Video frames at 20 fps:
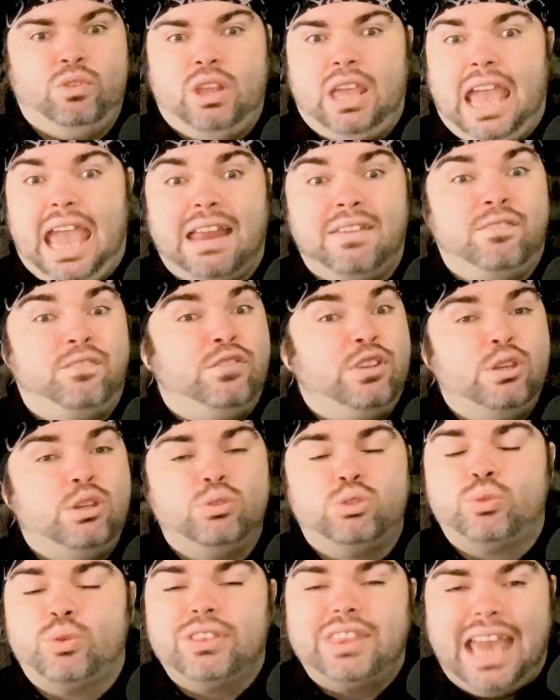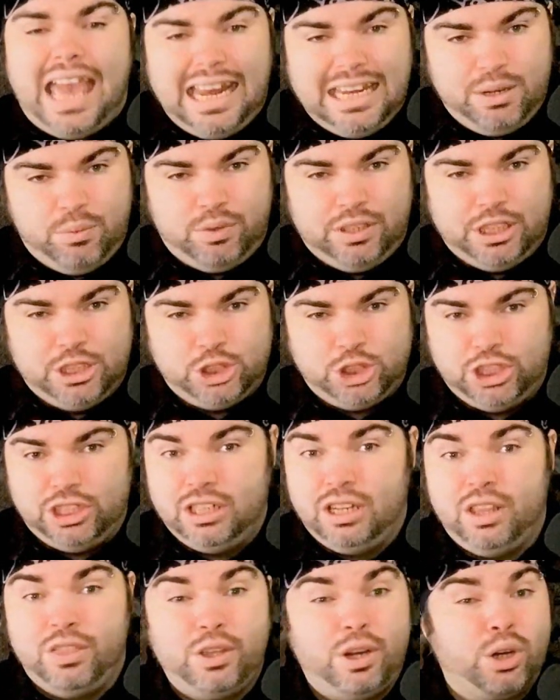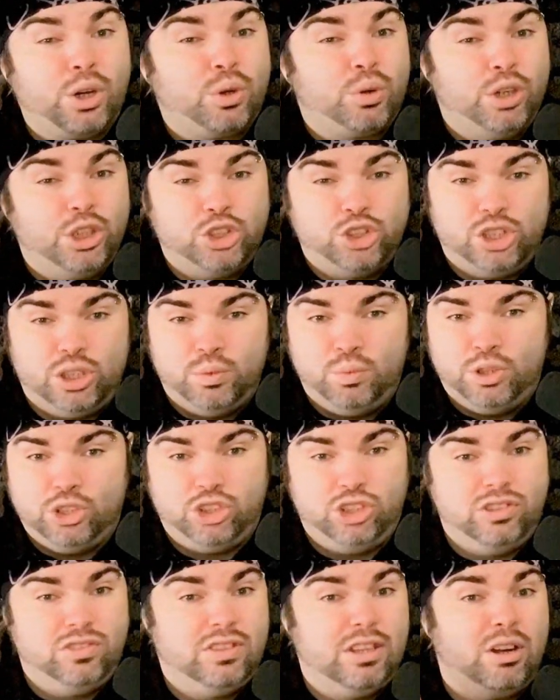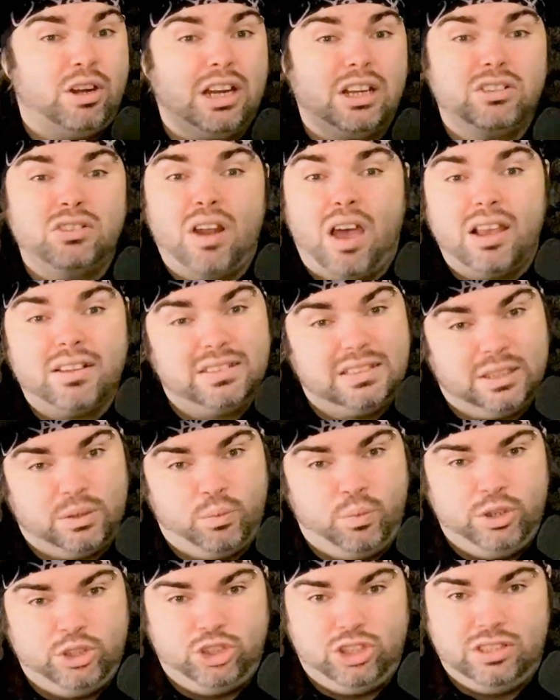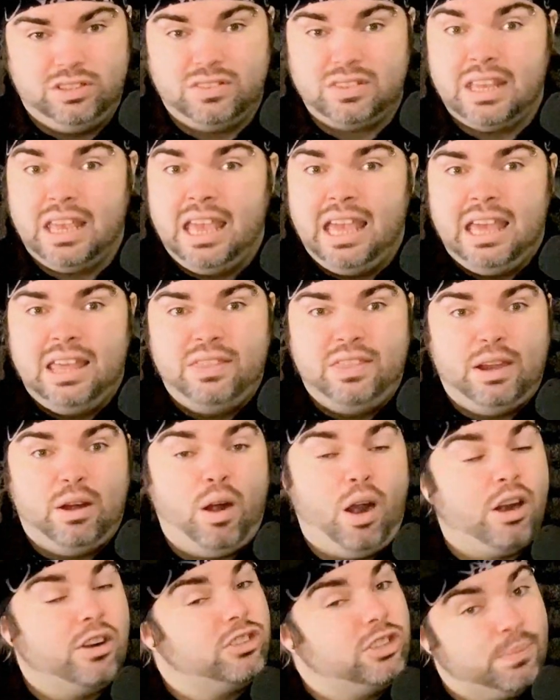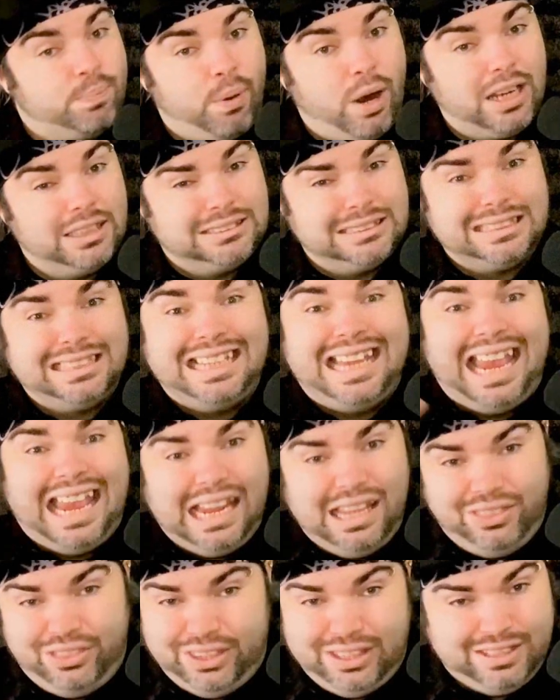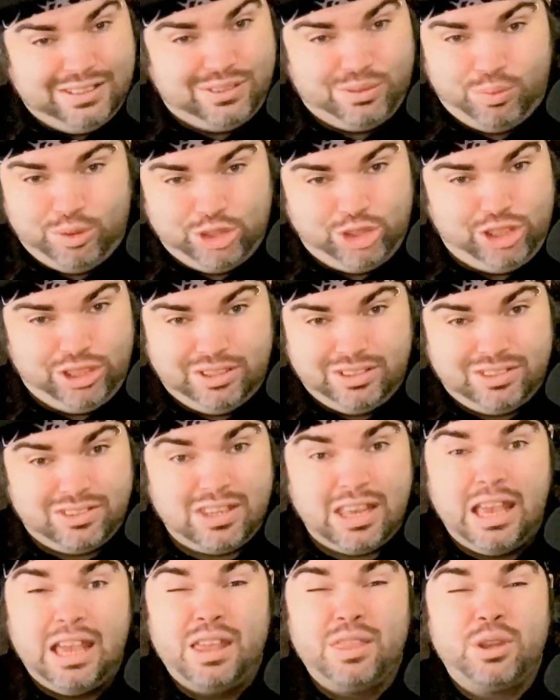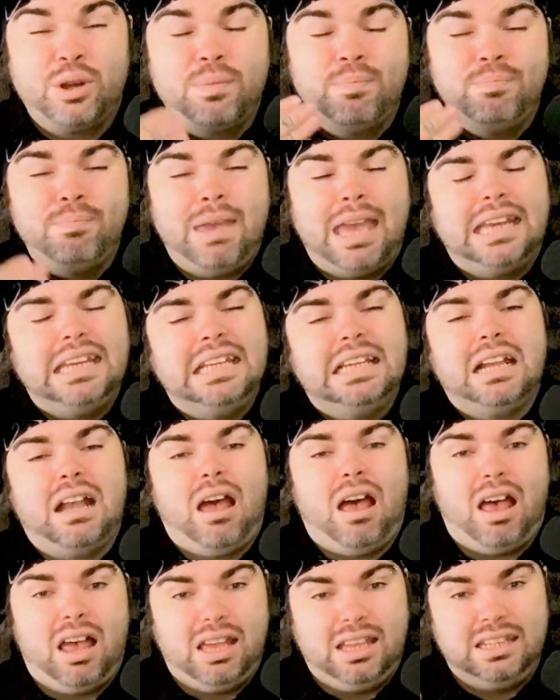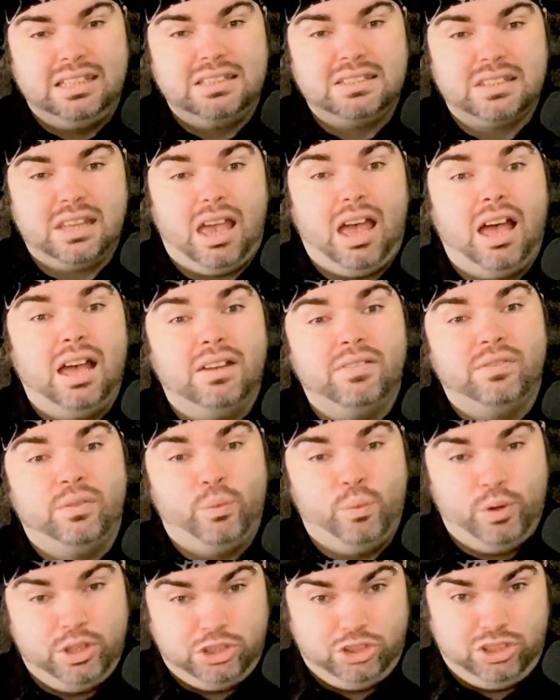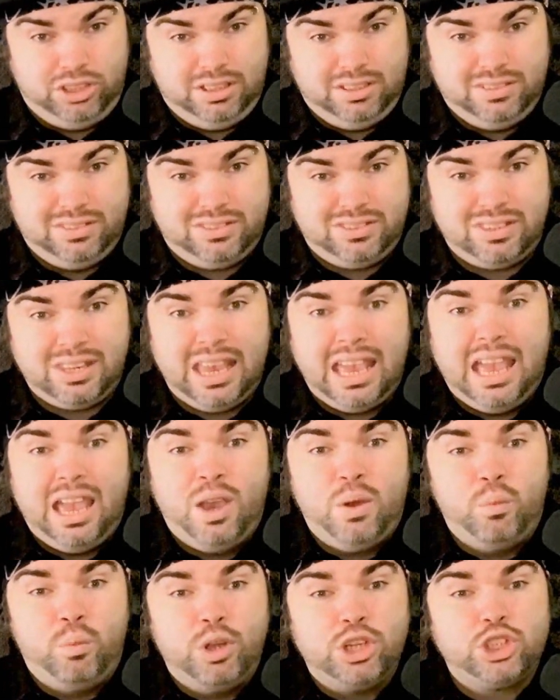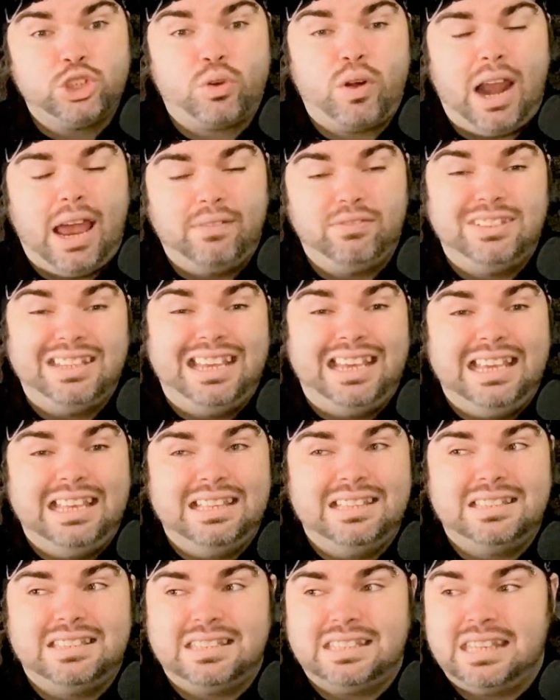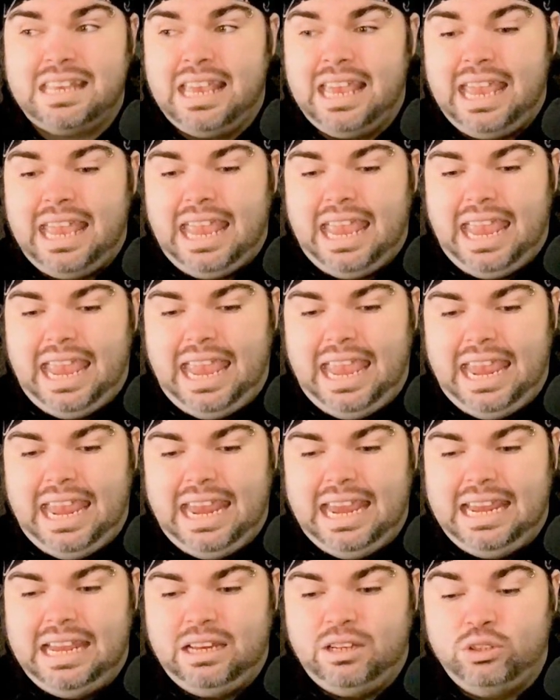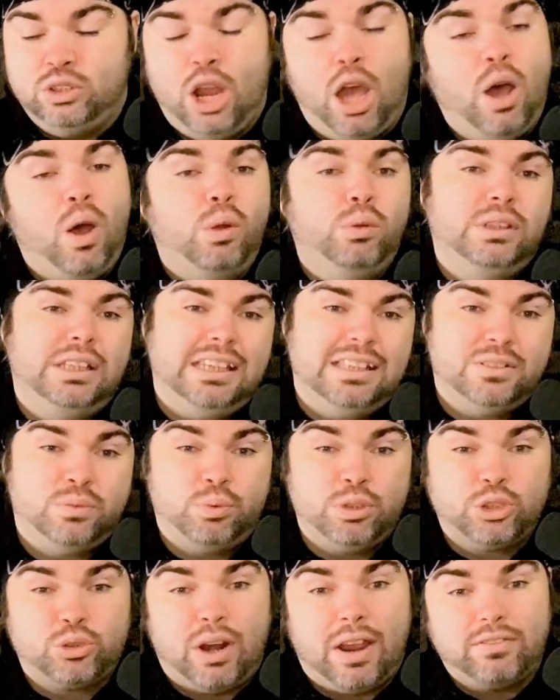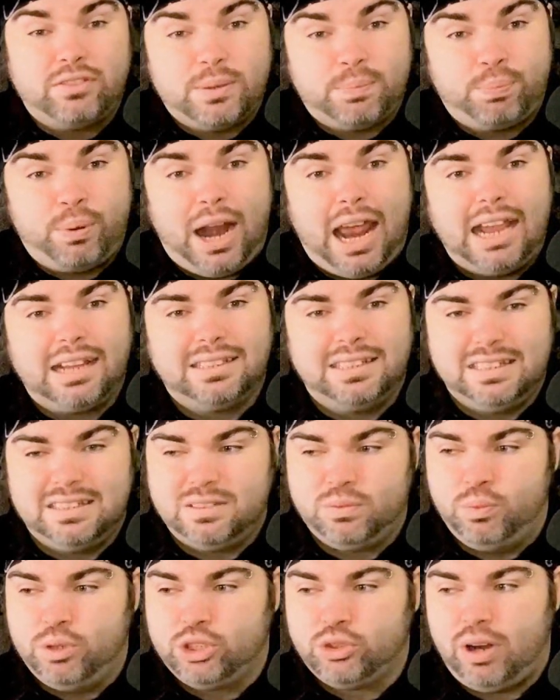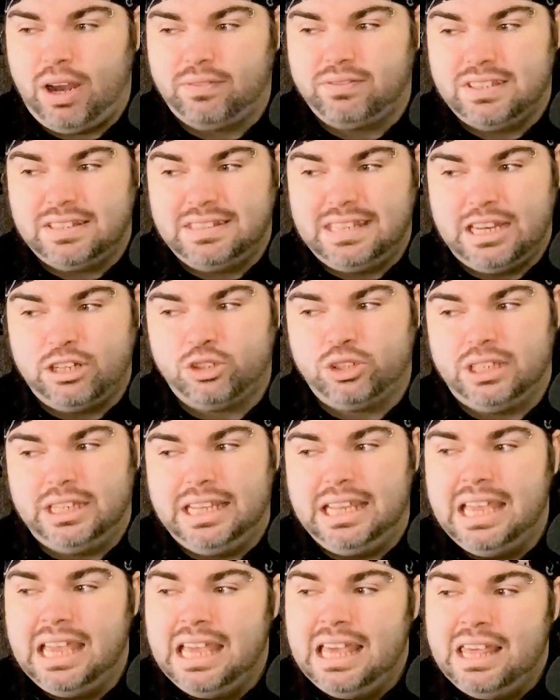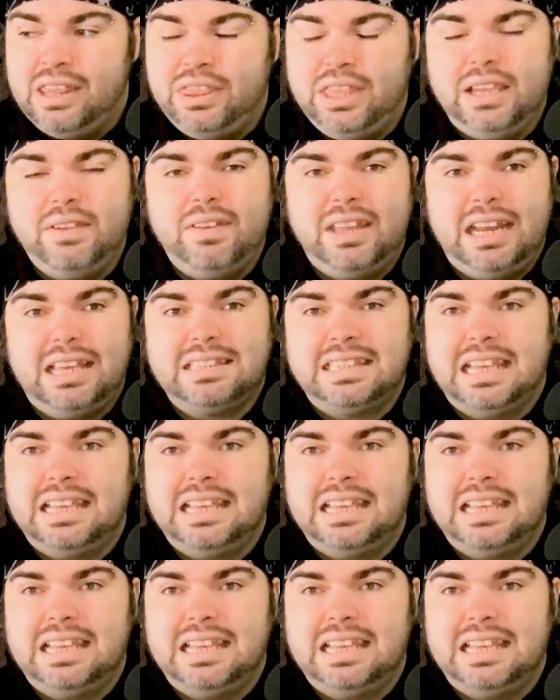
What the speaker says: and fused with any religion. There are Christian witches, there are agnostic witches, there are surprisingly atheist witches. There are many kinds of witches. Witchcraft is not only is witchcraft a practice, witchcraft essentially, think of it as